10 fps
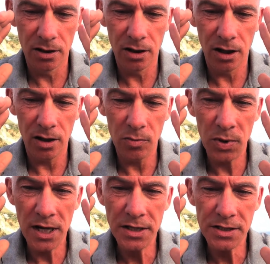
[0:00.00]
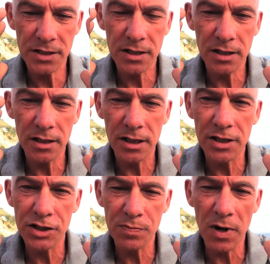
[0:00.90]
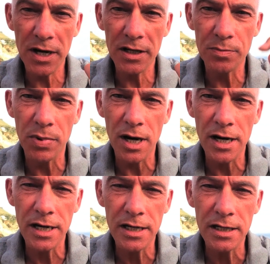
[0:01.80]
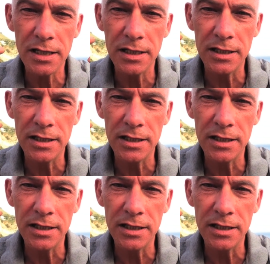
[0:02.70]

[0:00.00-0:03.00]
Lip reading: Our plan is inspired by